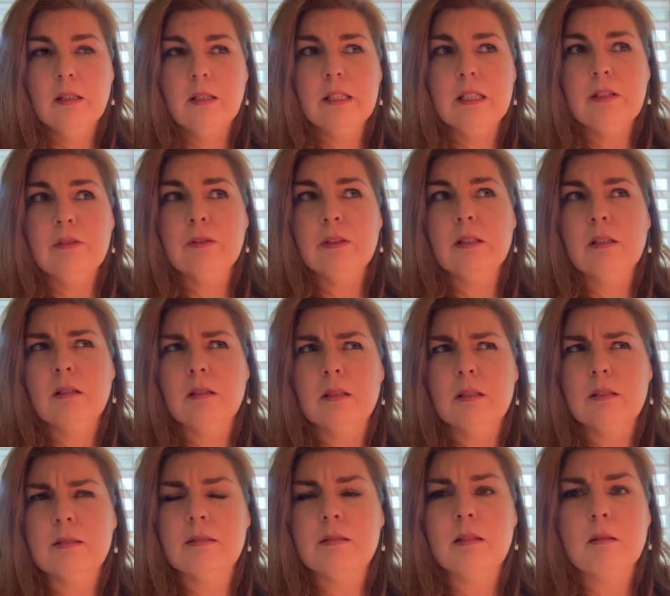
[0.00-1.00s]
even on
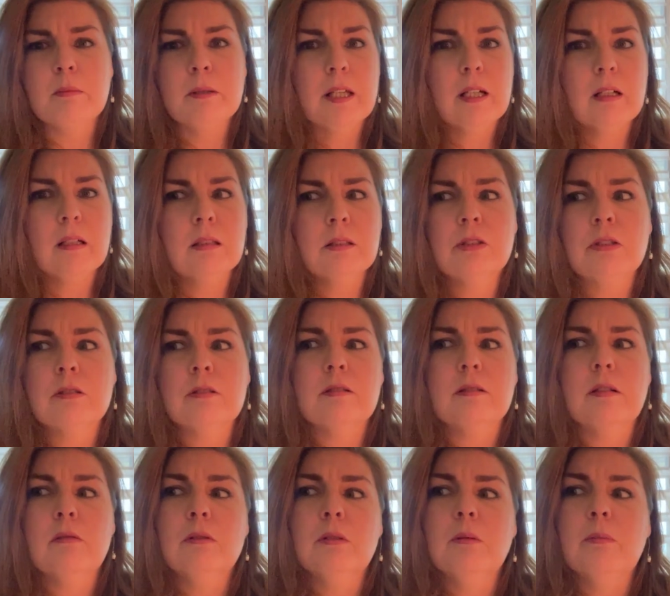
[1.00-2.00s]
a subconscious
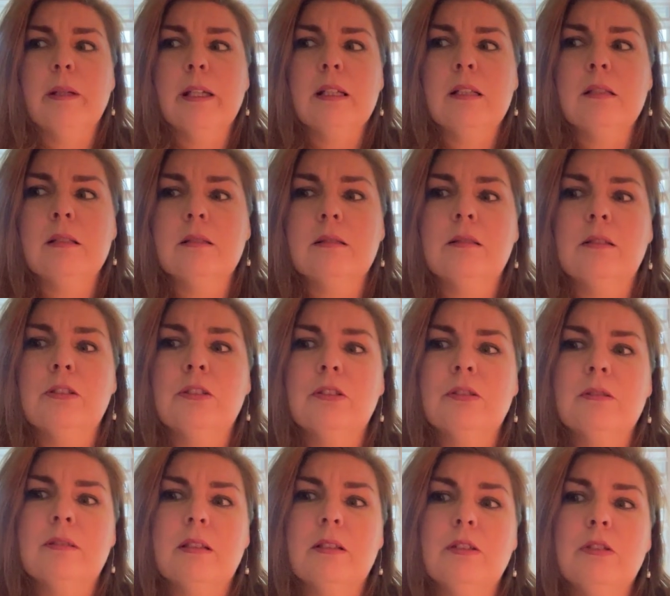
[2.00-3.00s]
level, making
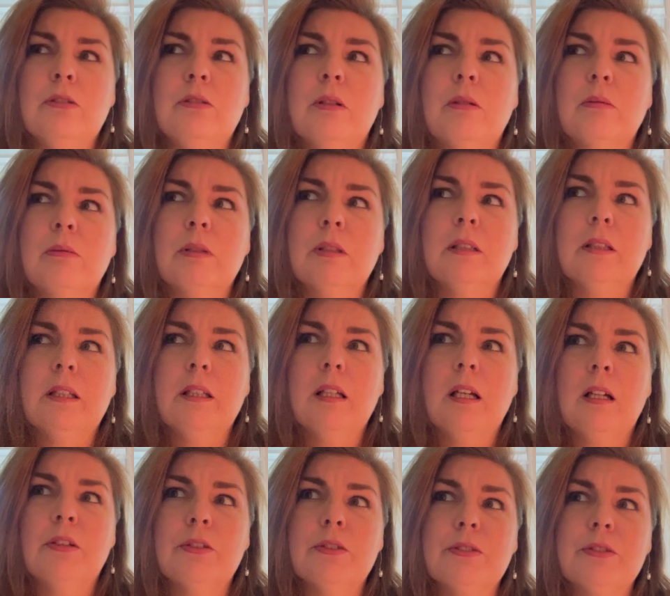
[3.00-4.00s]
decisions that you don't really
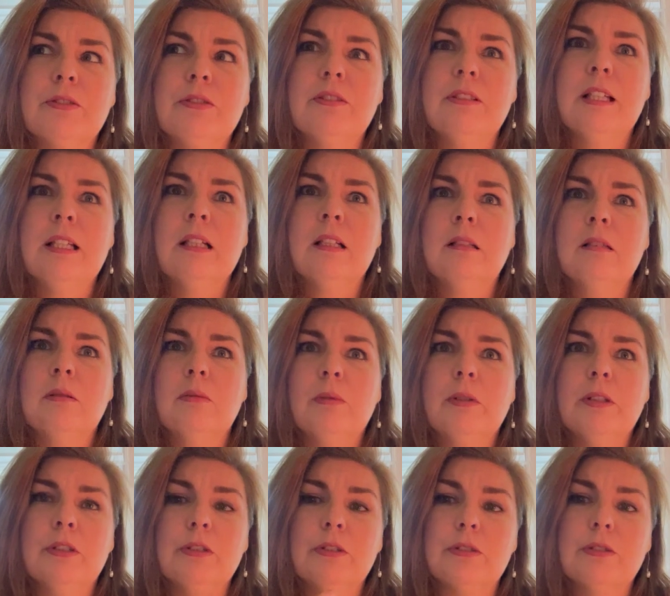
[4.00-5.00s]
understand
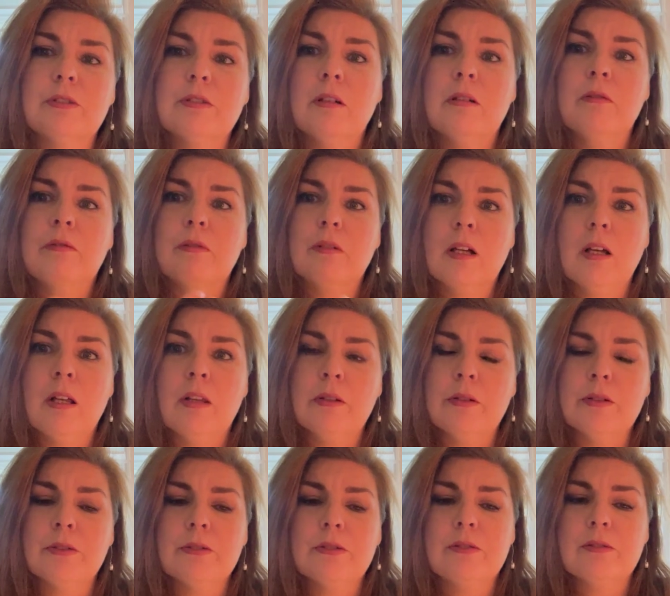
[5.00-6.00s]
within yourself or
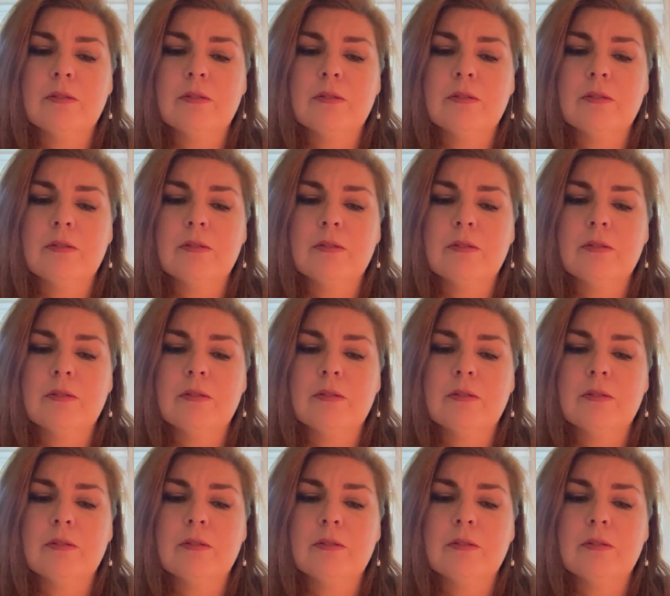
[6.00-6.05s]
others,